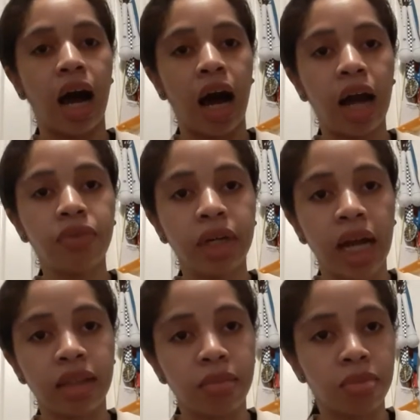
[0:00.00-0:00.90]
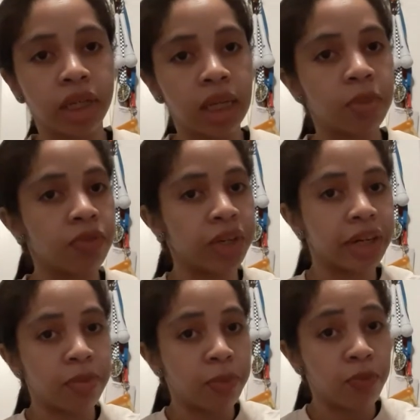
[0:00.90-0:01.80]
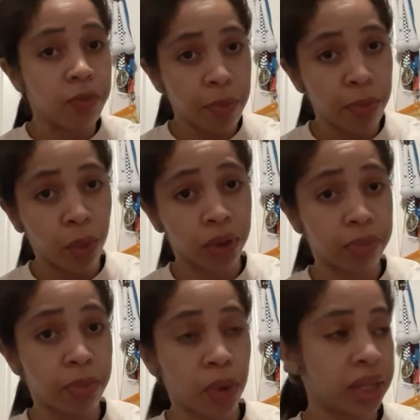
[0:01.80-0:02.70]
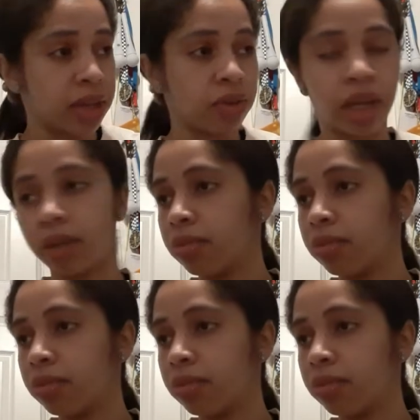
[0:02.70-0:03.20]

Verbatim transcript: I forgot to bring up a very important point yesterday.